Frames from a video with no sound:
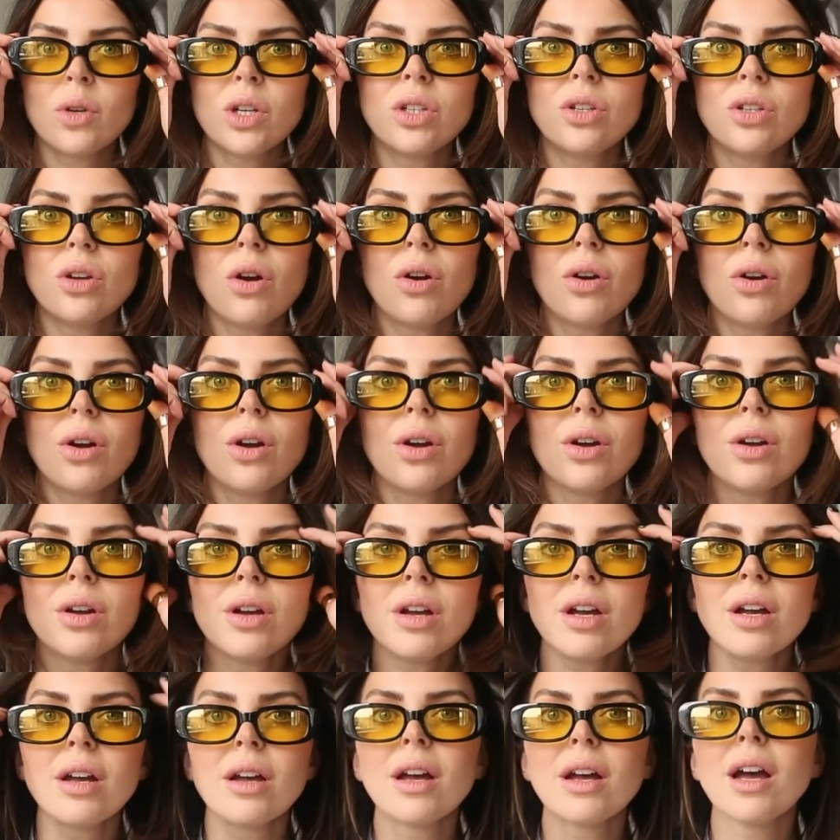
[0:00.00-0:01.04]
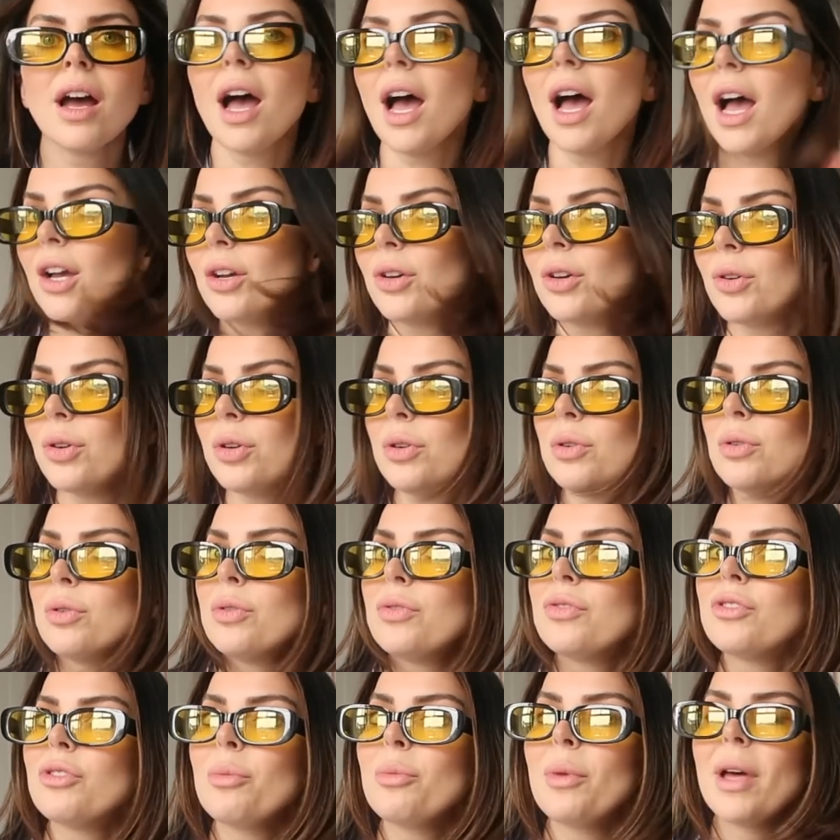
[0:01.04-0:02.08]
young and cool
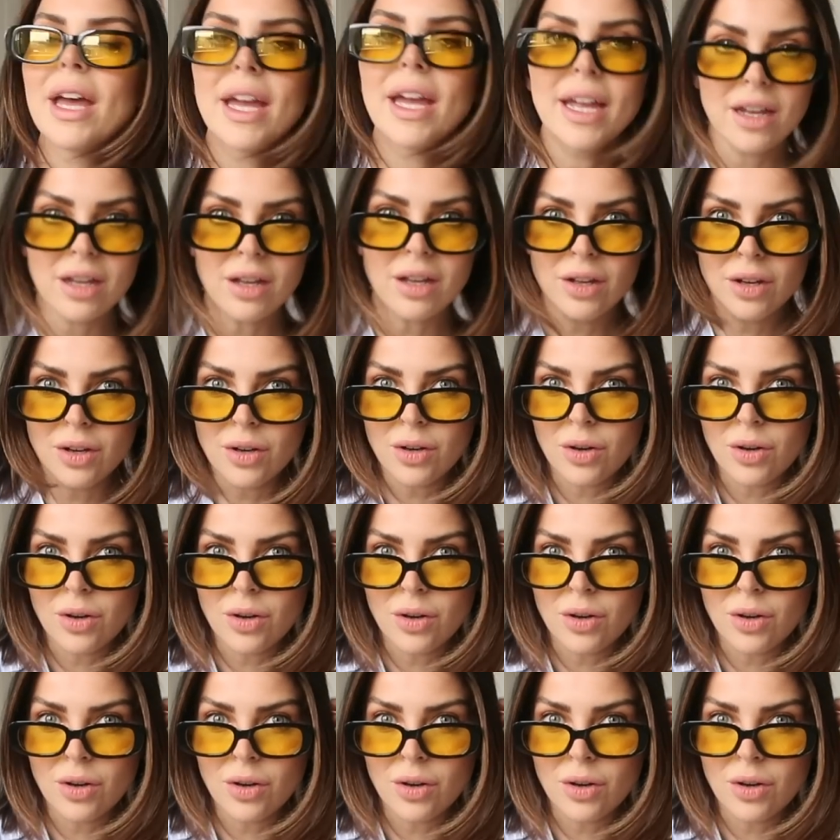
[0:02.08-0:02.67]
for me.